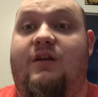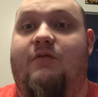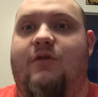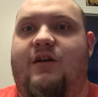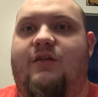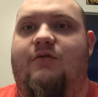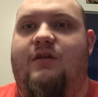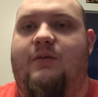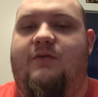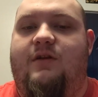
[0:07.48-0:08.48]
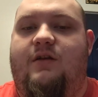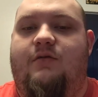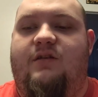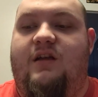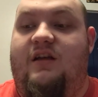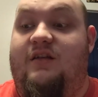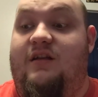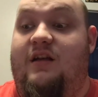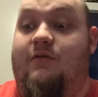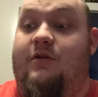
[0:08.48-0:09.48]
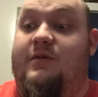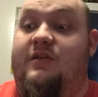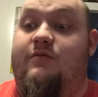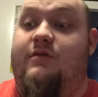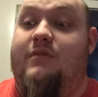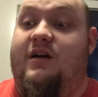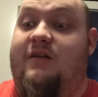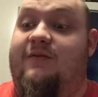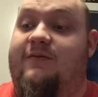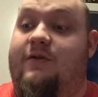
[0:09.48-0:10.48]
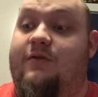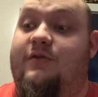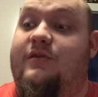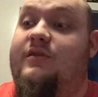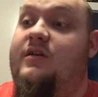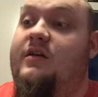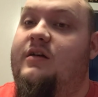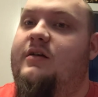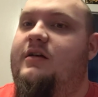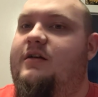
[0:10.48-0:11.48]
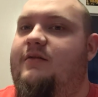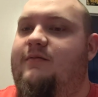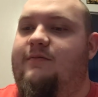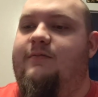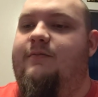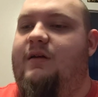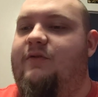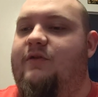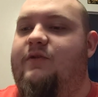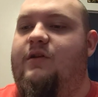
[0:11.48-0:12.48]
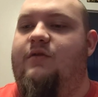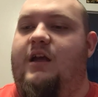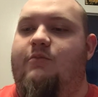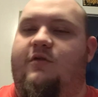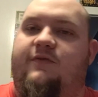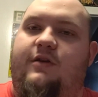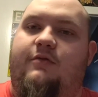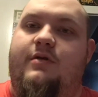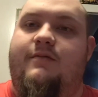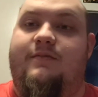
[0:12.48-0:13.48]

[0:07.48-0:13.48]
a brand new type of video today, and today I'm going to be doing my first video game review.